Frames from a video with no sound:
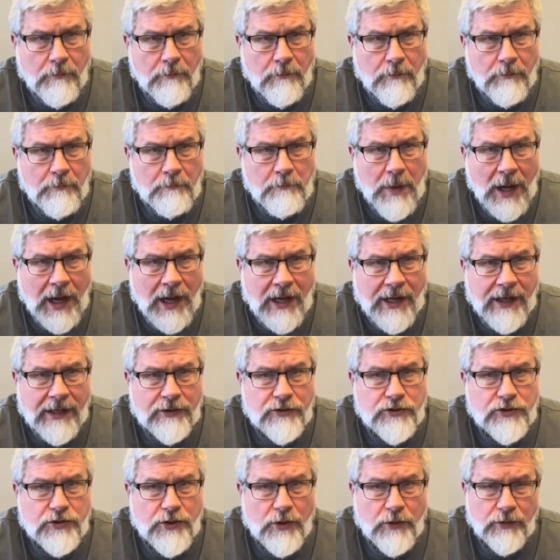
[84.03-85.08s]
buying
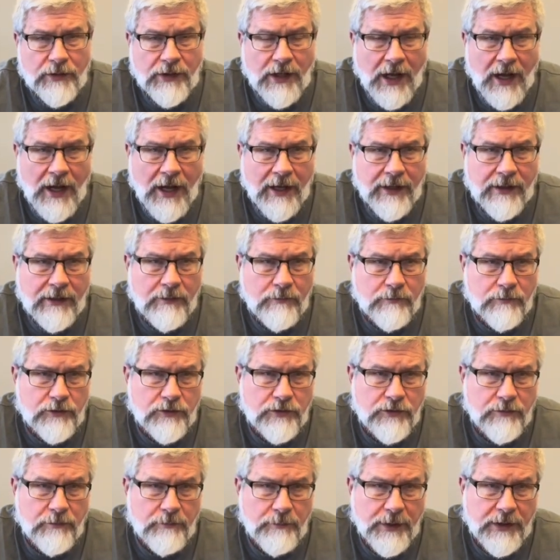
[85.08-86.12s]
certain
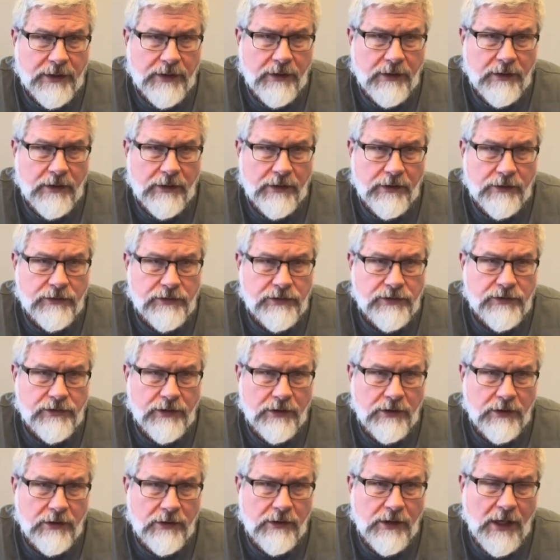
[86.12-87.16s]
items because
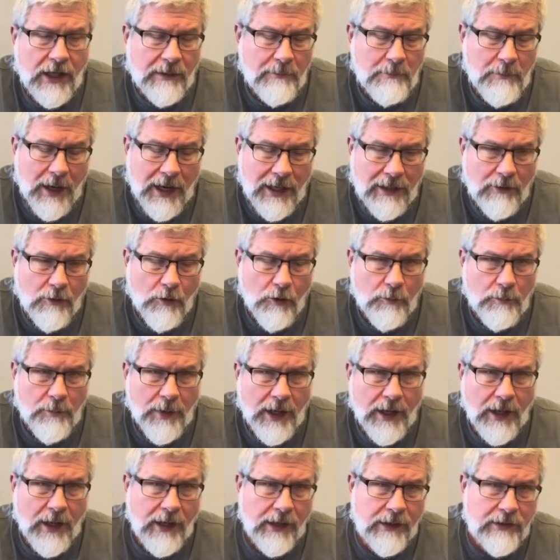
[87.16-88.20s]
like Mylar
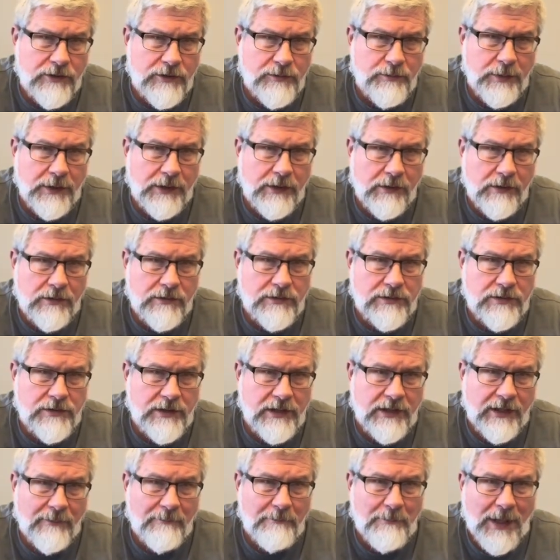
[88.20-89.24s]
bags, because
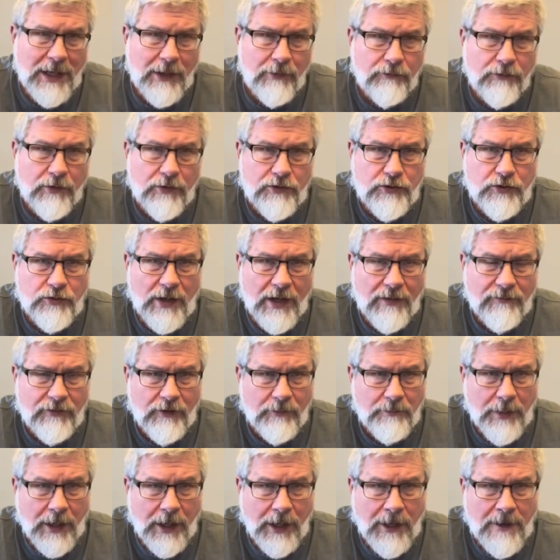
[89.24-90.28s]
the amount that you have to
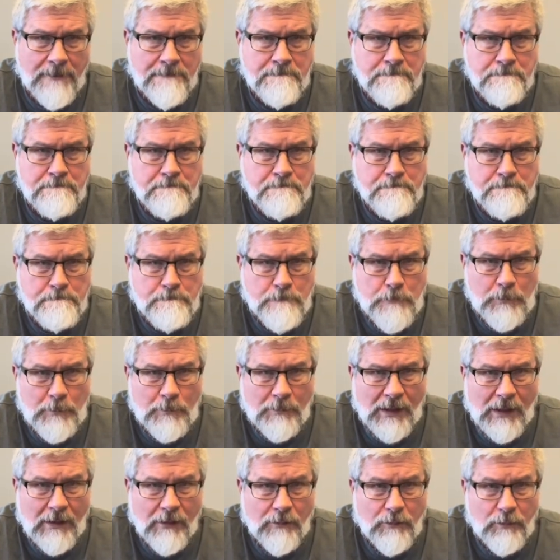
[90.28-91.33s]
buy.
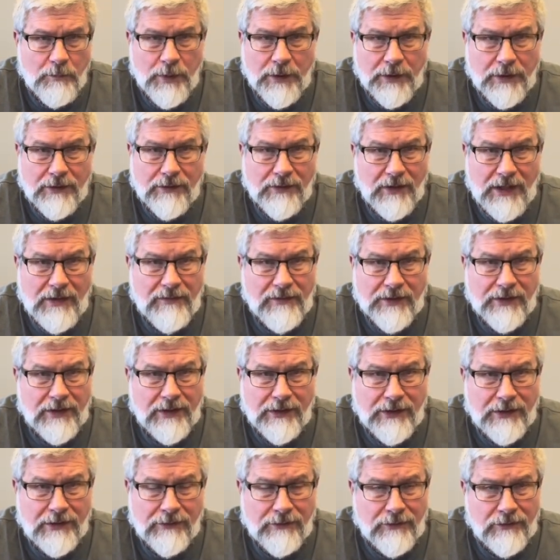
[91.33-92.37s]
But even
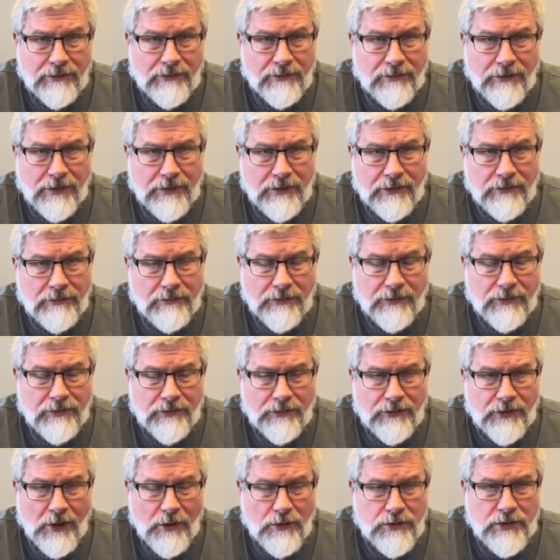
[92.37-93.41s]
then,
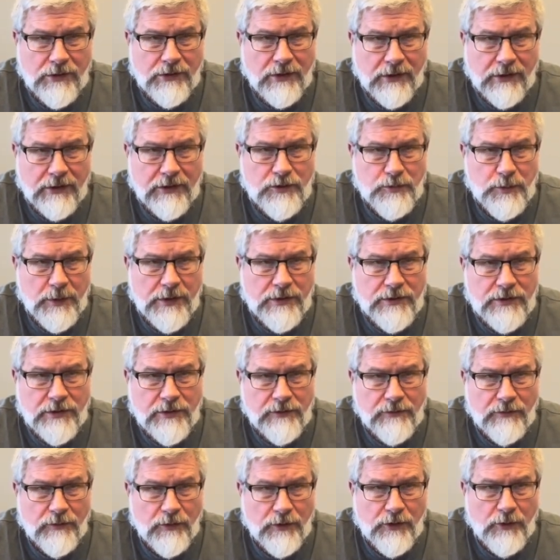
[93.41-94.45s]
those are not
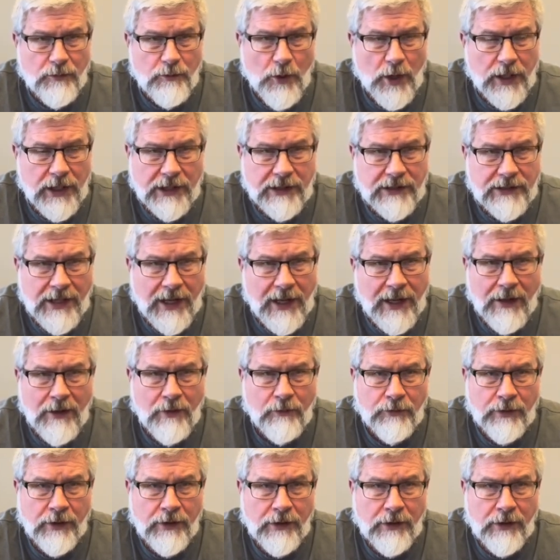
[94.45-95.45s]
expensive. When you break it down,